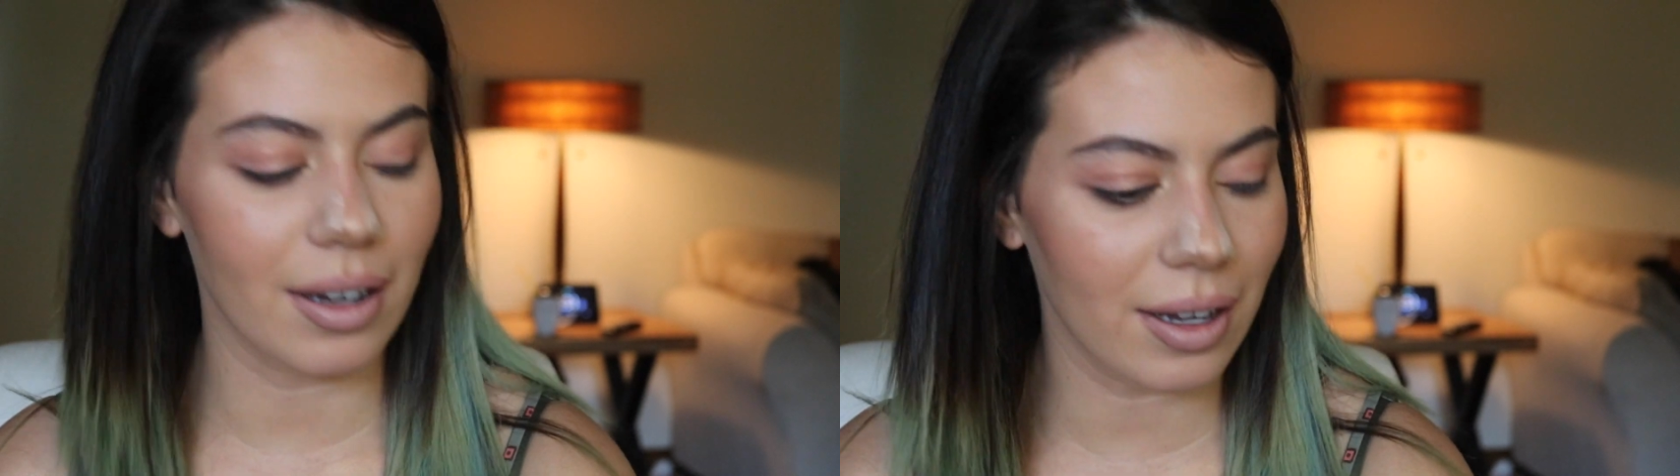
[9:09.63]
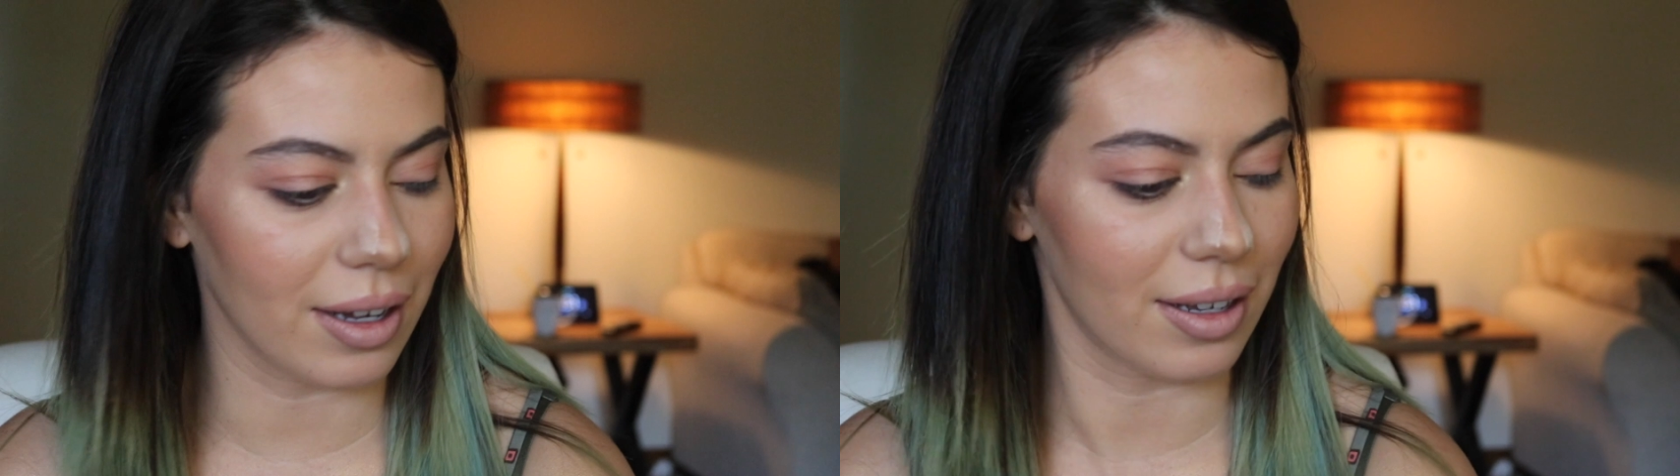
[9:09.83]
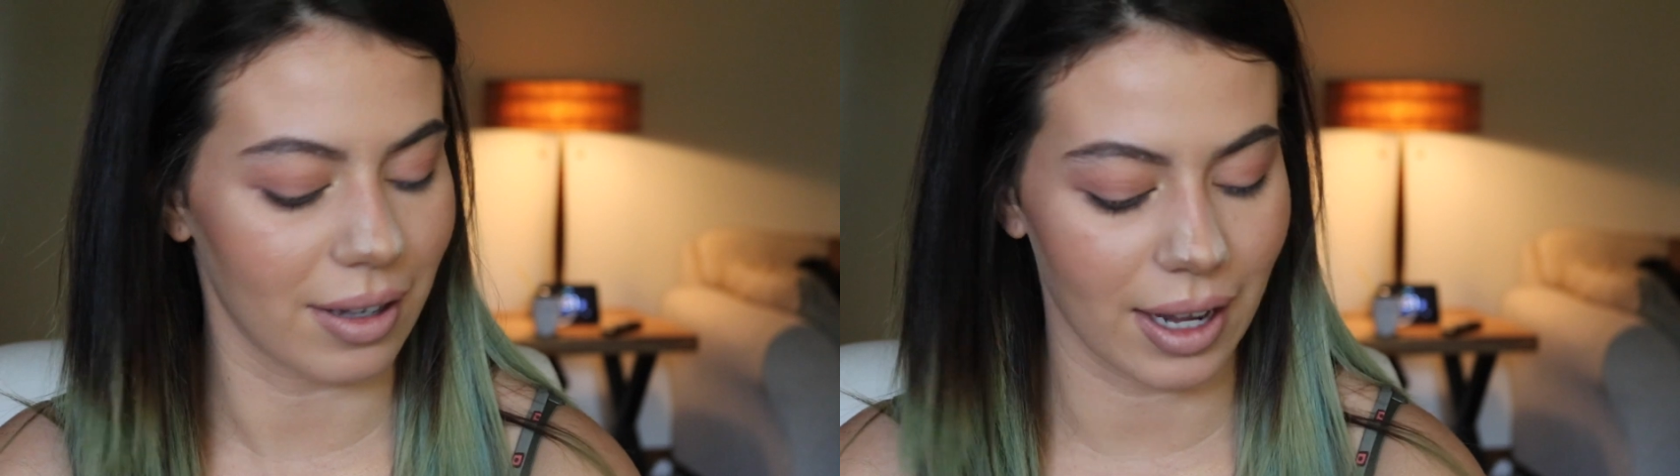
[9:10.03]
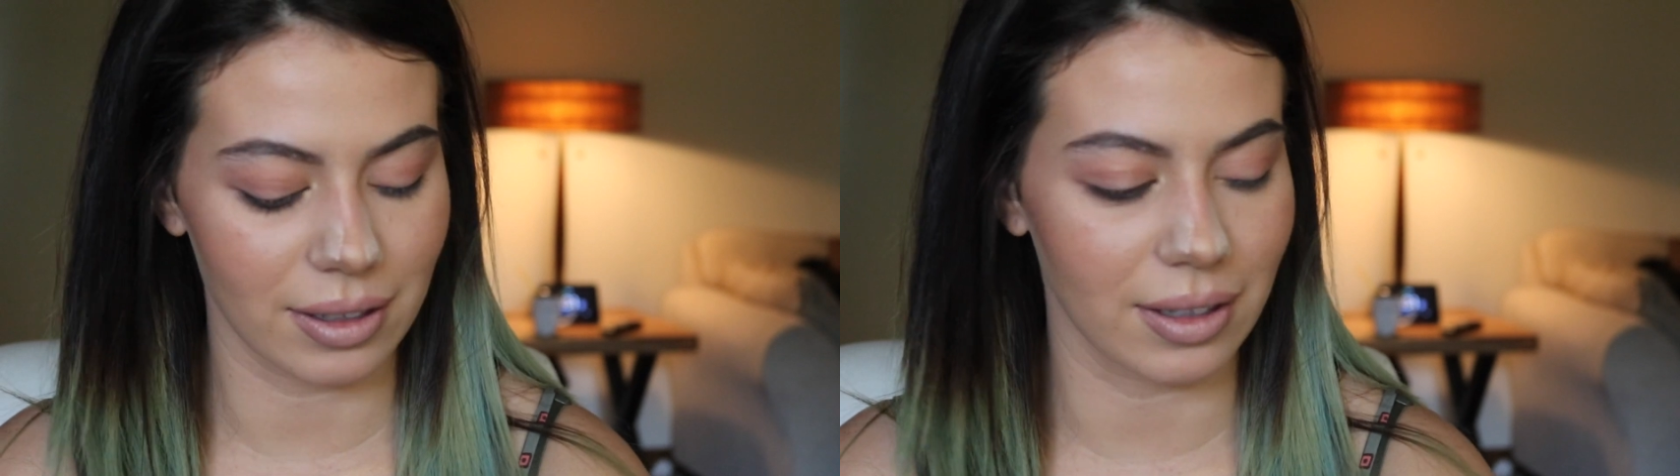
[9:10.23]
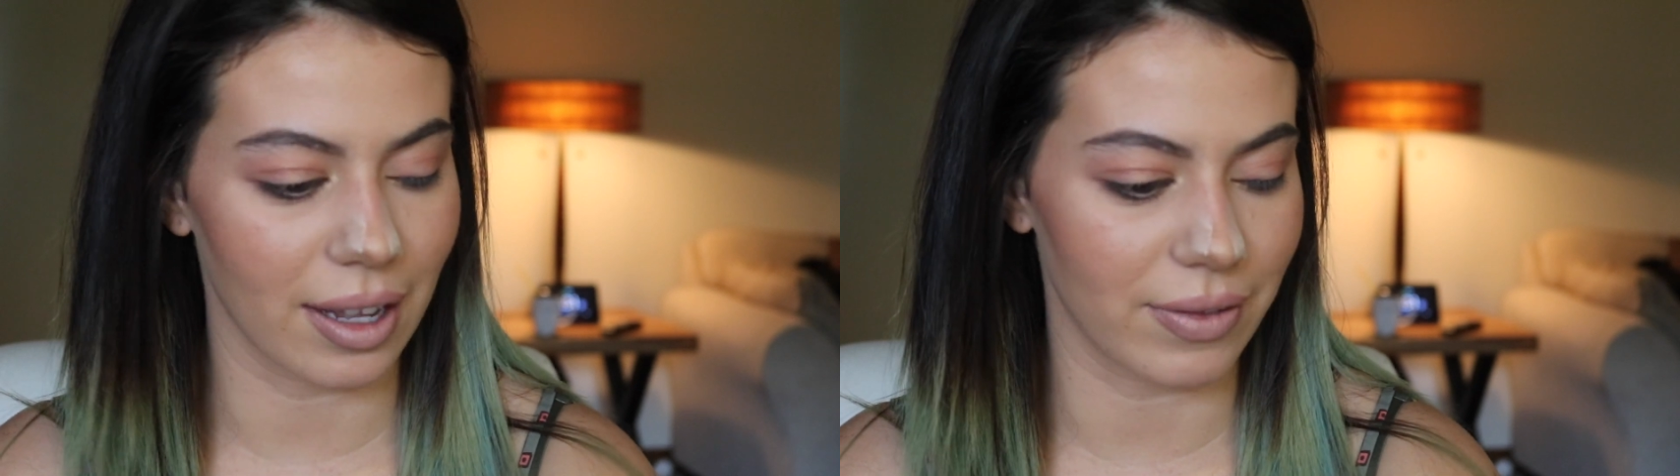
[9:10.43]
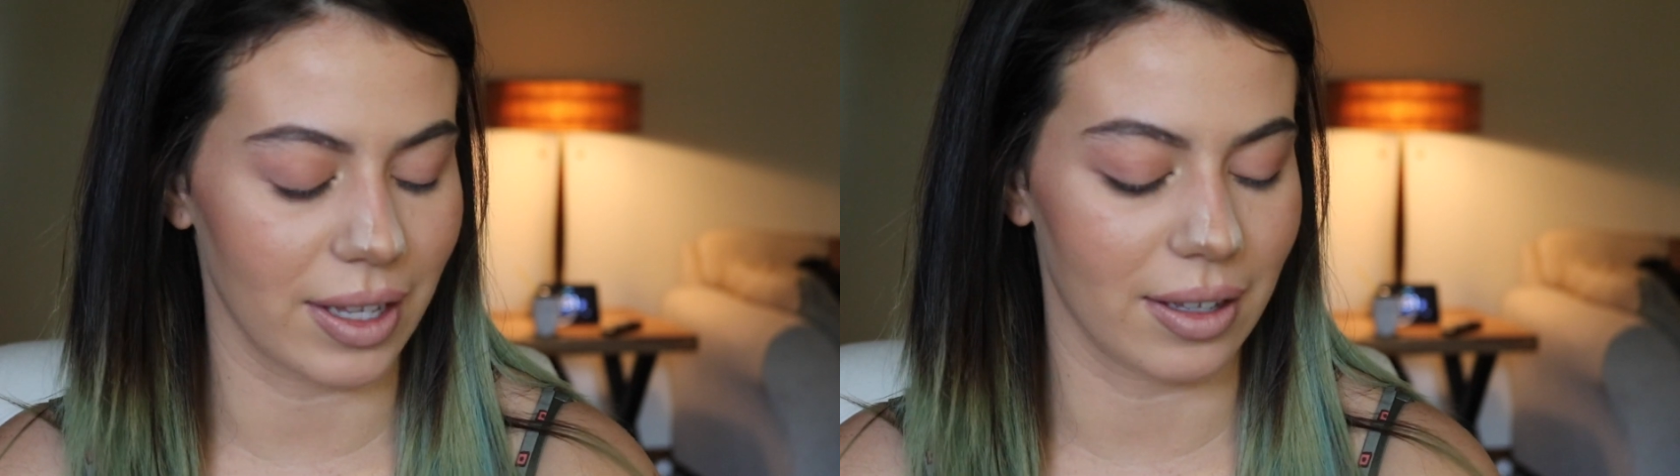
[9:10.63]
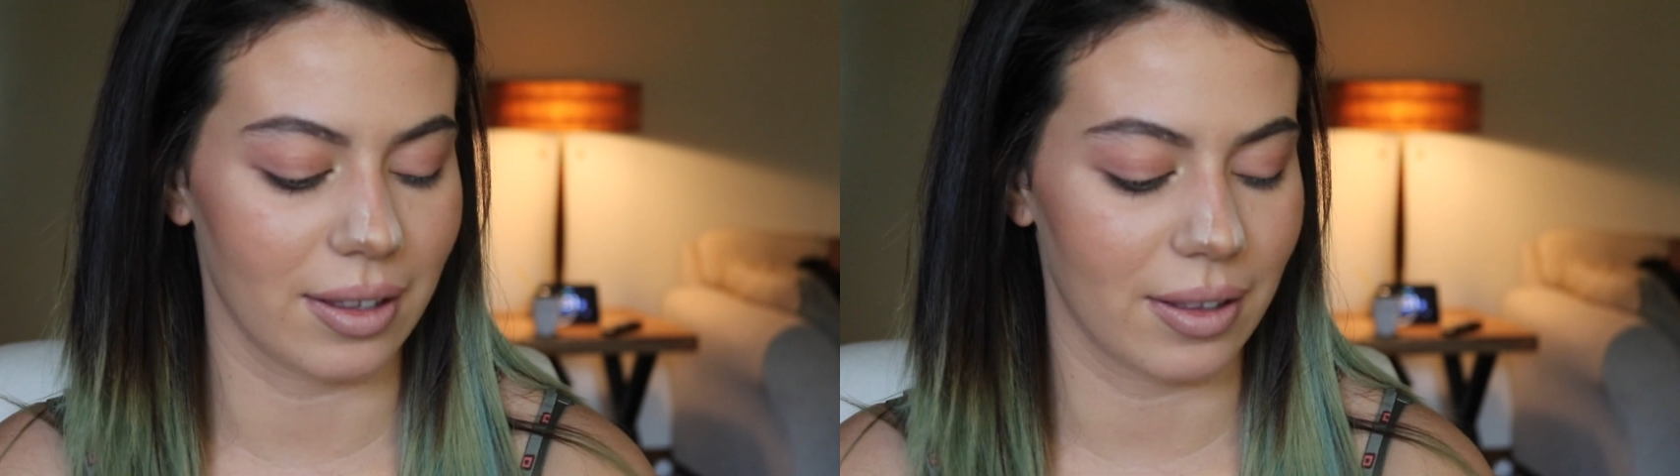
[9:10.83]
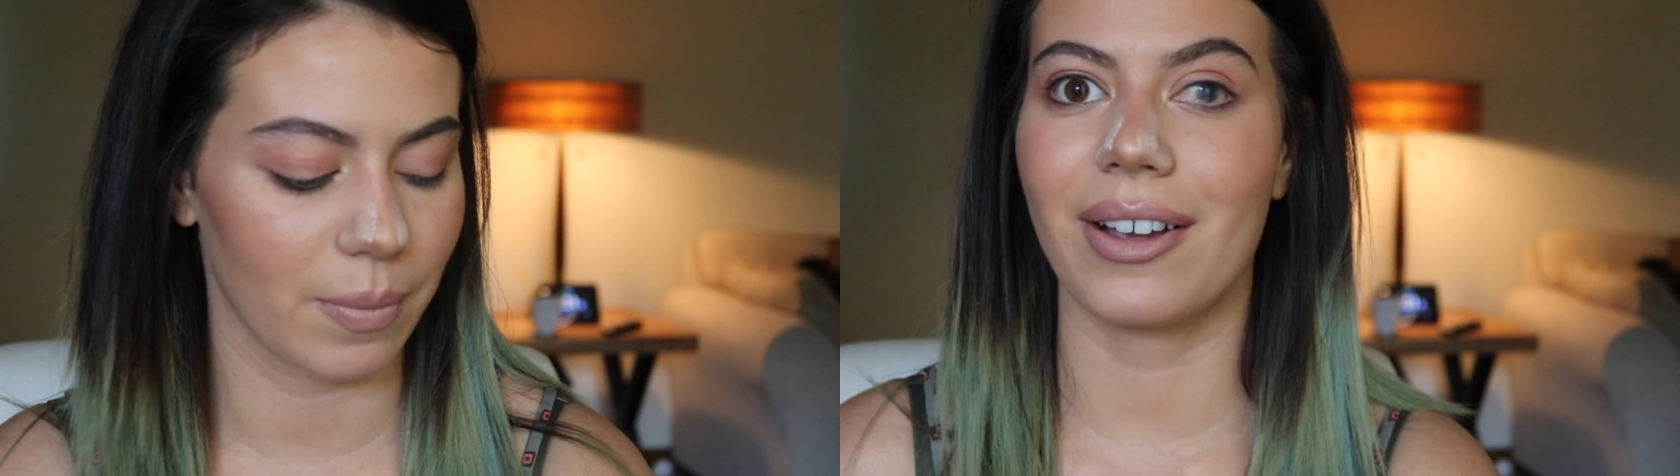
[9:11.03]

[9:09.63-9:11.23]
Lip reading: ugh, I love this.